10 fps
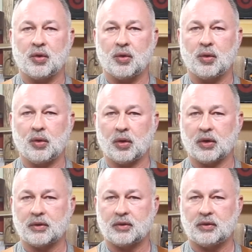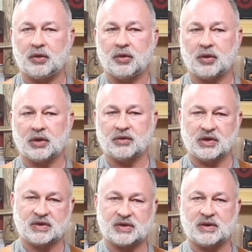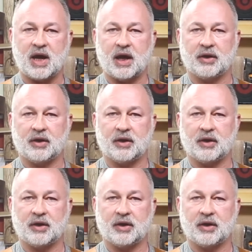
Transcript: or you can just slide